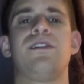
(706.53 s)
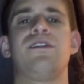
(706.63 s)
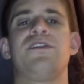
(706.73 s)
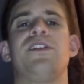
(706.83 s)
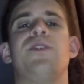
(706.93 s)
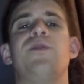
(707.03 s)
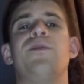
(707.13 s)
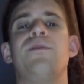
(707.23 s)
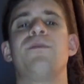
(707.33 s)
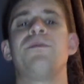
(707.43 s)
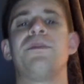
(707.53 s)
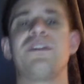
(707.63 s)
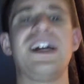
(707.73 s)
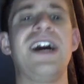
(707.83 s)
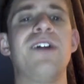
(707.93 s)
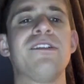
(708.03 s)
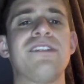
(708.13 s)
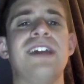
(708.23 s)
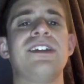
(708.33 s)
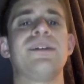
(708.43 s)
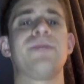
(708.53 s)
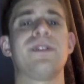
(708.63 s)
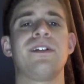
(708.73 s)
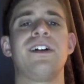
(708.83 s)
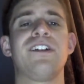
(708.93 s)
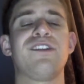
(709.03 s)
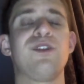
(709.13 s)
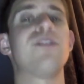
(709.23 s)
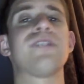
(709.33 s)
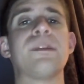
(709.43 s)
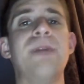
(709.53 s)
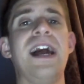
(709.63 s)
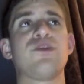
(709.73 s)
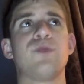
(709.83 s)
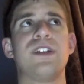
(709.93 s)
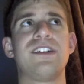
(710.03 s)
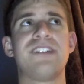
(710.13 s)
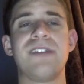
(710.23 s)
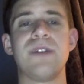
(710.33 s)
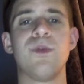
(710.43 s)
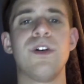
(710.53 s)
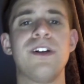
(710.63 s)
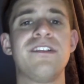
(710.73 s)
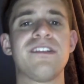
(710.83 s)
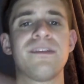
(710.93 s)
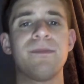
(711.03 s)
So Styles end up uh, starting off the match with Xavier Woods.